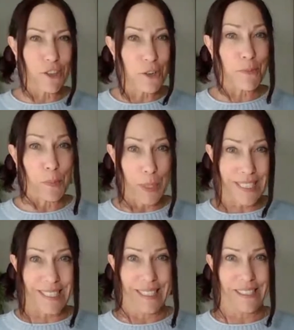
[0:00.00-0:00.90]
her
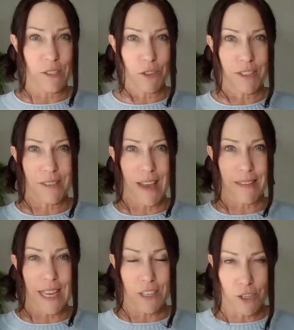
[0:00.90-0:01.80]
business. So she's
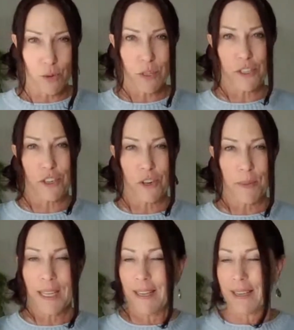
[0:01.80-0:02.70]
got that short
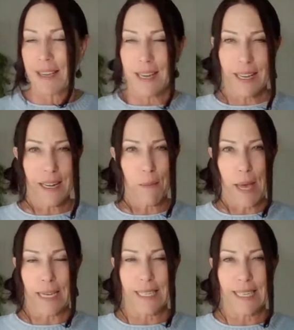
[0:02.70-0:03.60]
term, got to get
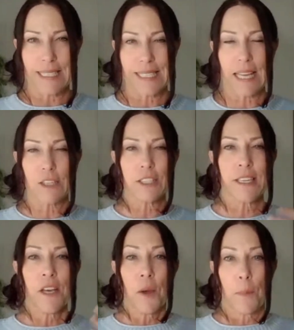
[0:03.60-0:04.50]
unpacked and get settled.
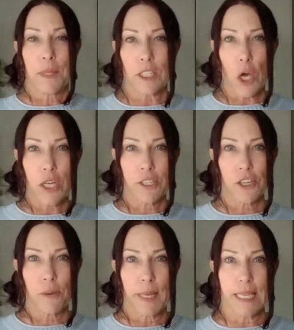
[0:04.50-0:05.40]
But the long
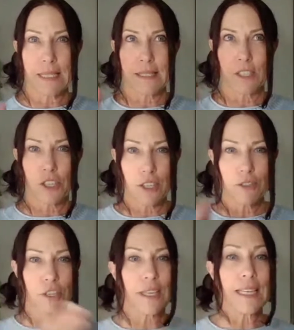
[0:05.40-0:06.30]
term is, she
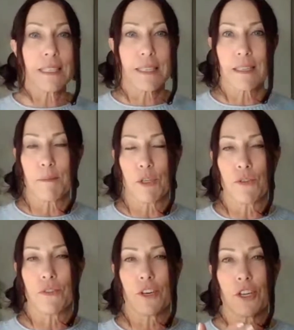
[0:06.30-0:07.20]
knows she can easily
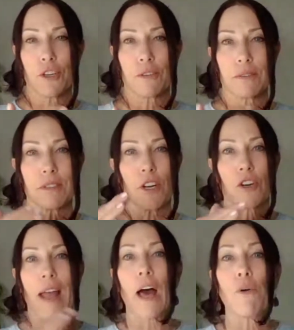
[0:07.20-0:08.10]
move her
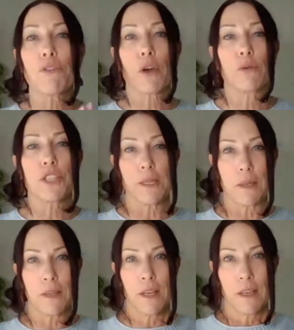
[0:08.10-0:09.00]
health
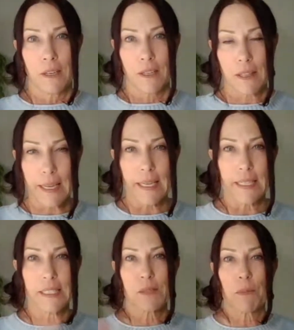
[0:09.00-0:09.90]
coaching
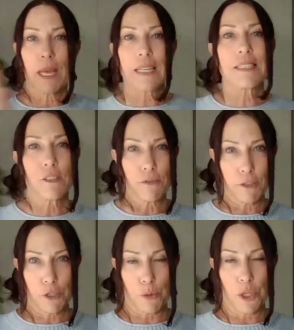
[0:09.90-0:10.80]
clients because they're
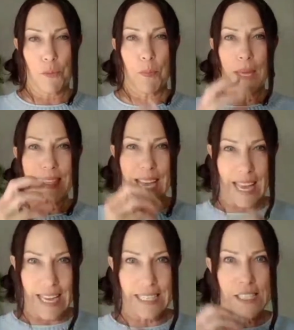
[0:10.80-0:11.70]
virtual. But the
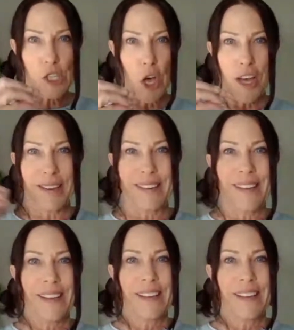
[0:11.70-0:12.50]
hands-on,